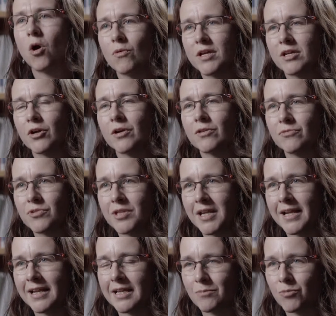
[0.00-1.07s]
they're going through that
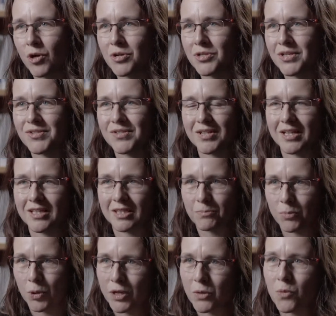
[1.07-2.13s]
healing process and get the
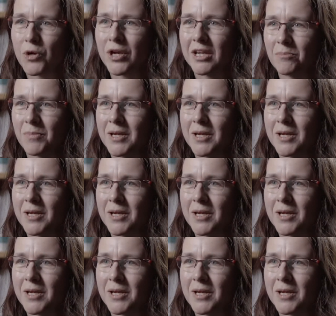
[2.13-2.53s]
body working